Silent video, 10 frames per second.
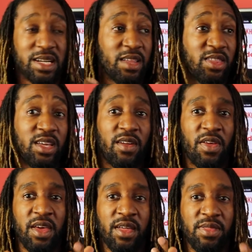And I think
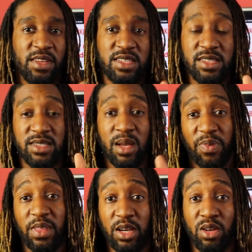this is
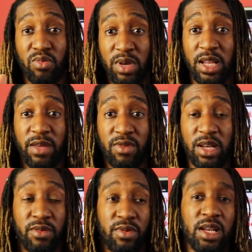something that could really
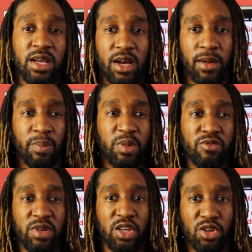be
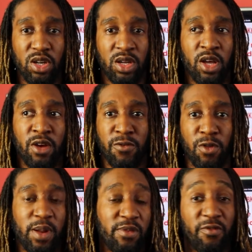really good for the
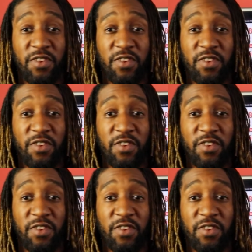platform.